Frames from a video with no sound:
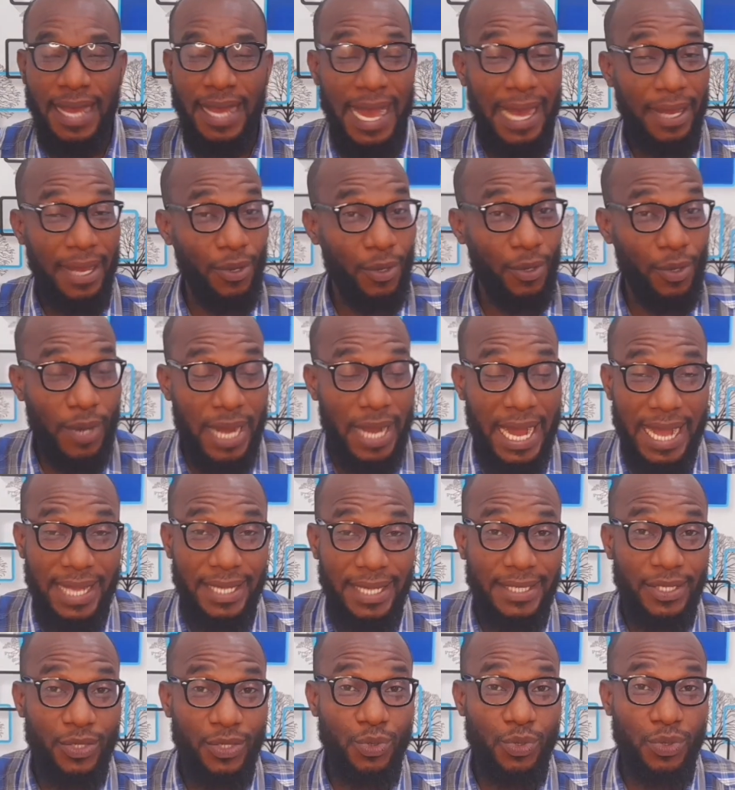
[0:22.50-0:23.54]
I don't know how
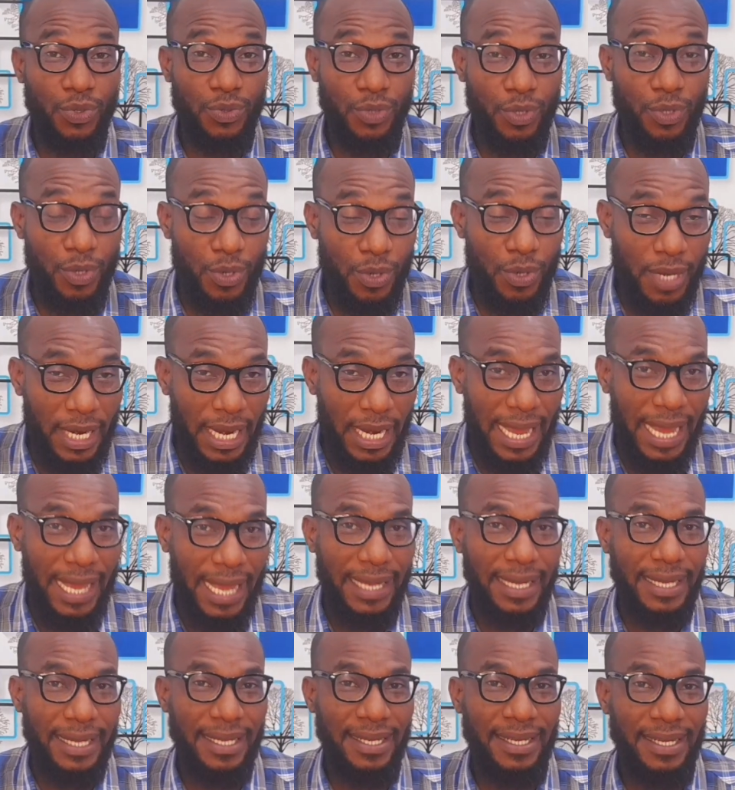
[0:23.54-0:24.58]
it will look
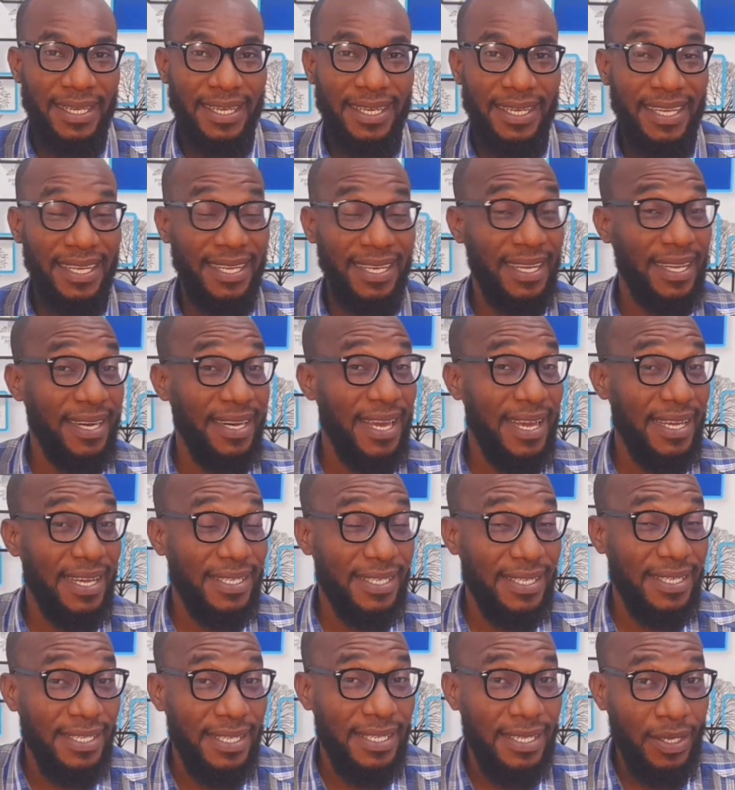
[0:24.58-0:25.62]
like in the
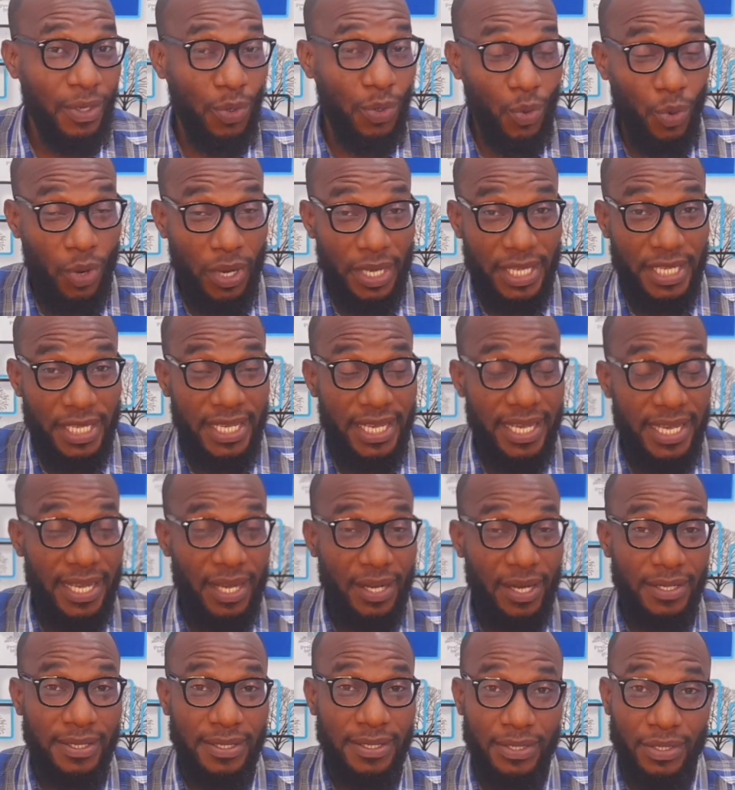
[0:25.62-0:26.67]
next one year,
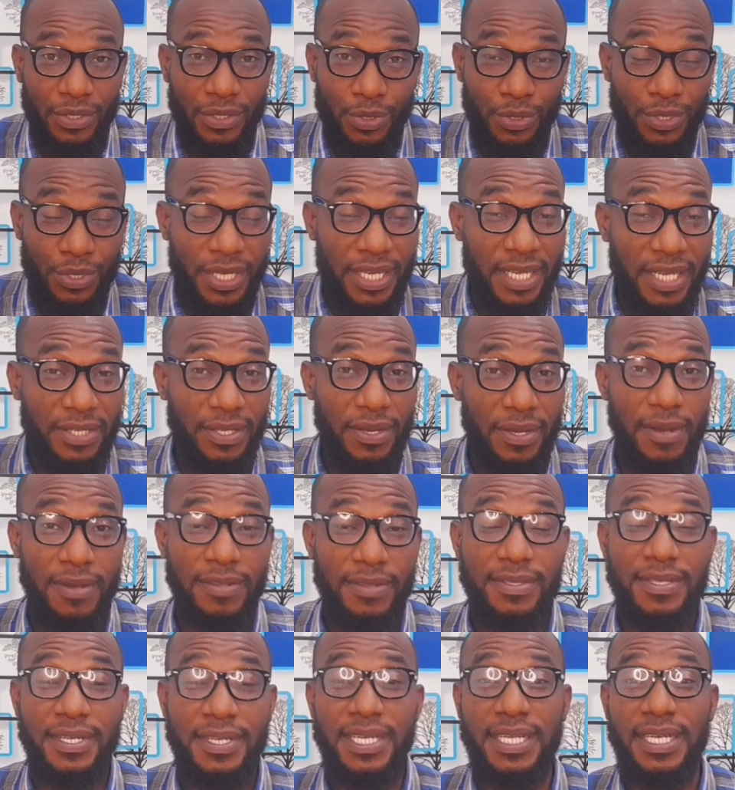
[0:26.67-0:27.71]
two years, or
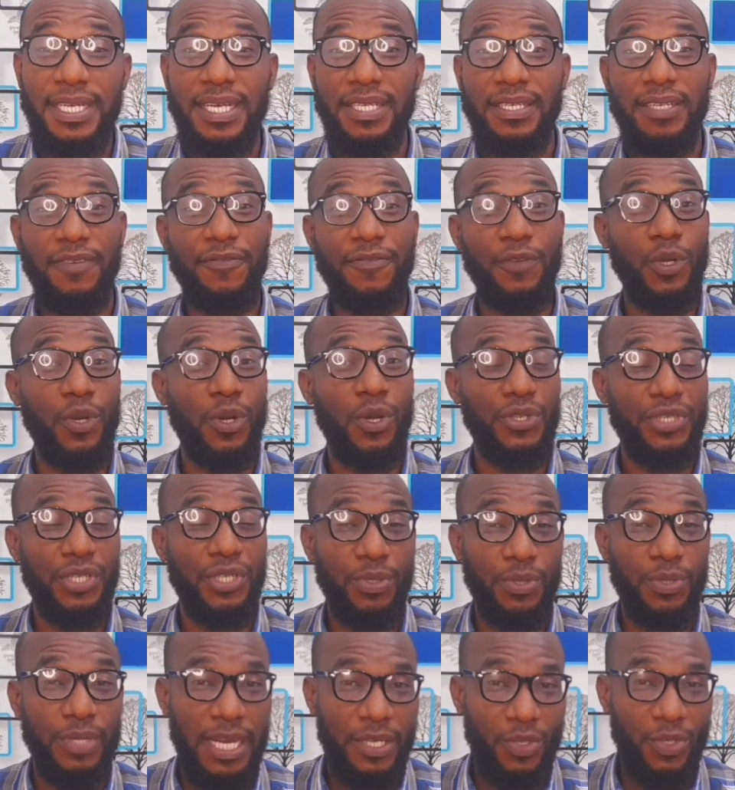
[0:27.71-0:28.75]
three years if you
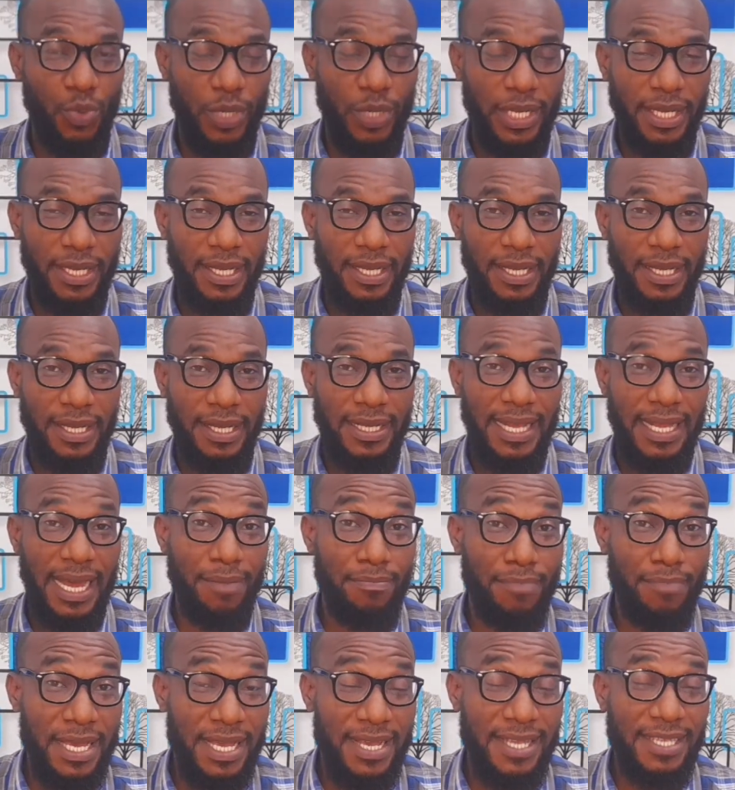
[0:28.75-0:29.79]
continue that way.
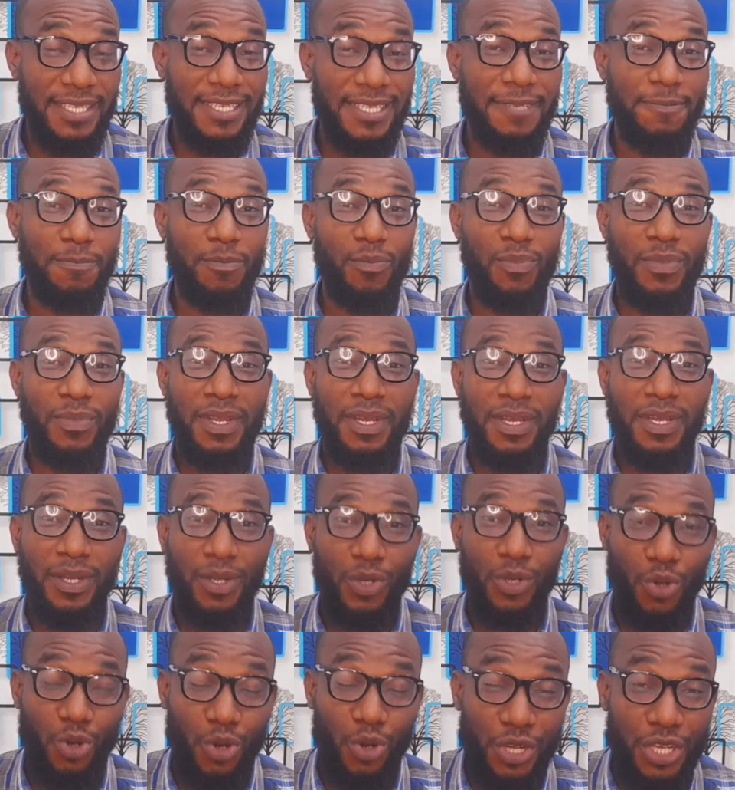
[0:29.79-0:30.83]
That means
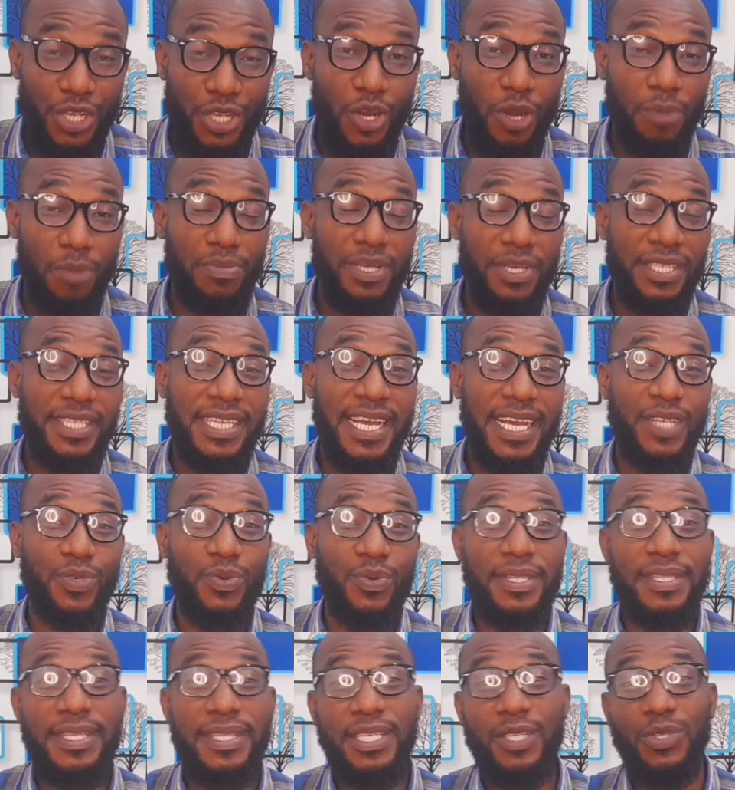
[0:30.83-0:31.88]
Growing your business
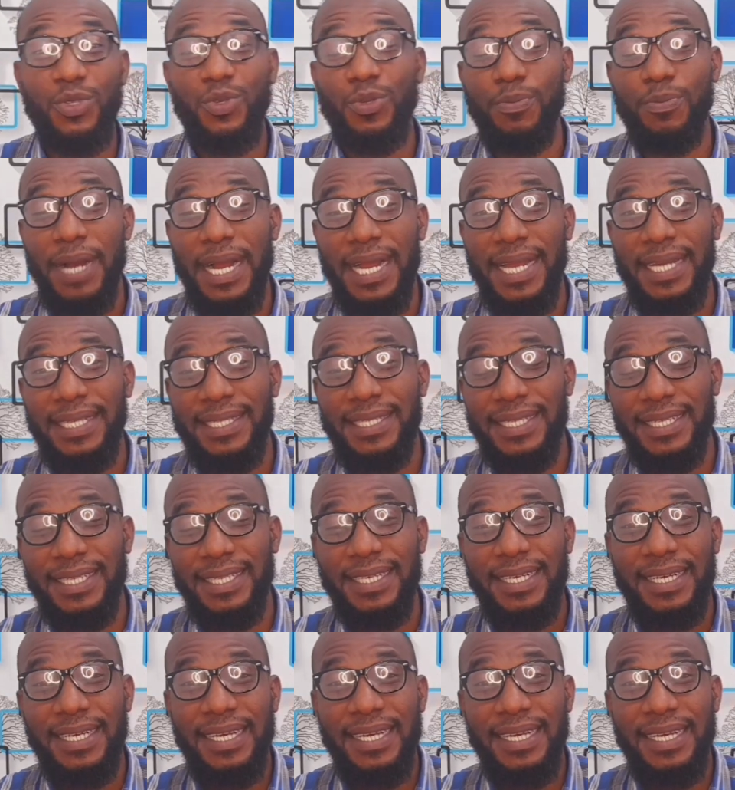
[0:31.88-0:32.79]
with digital marketing